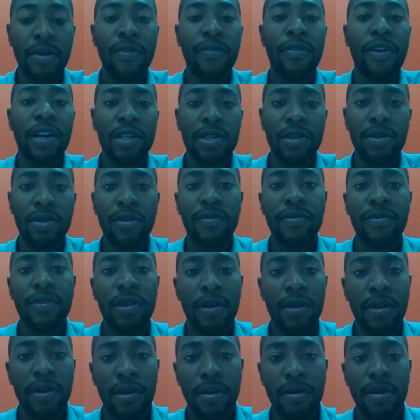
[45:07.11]

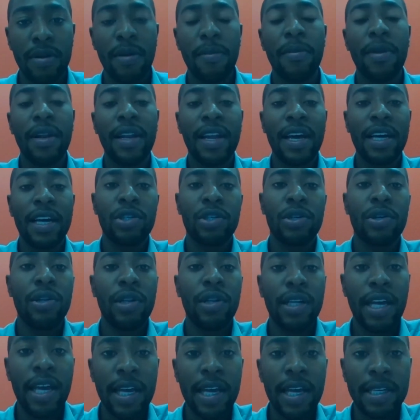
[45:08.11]
liquefaction of the, the
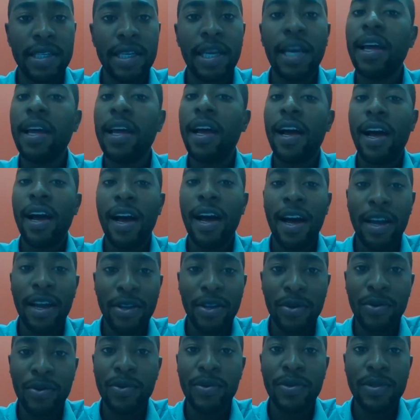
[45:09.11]
natural gas
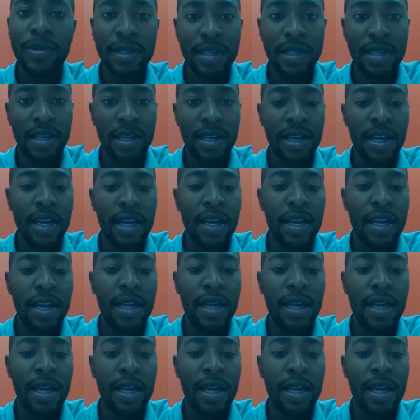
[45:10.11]
are used.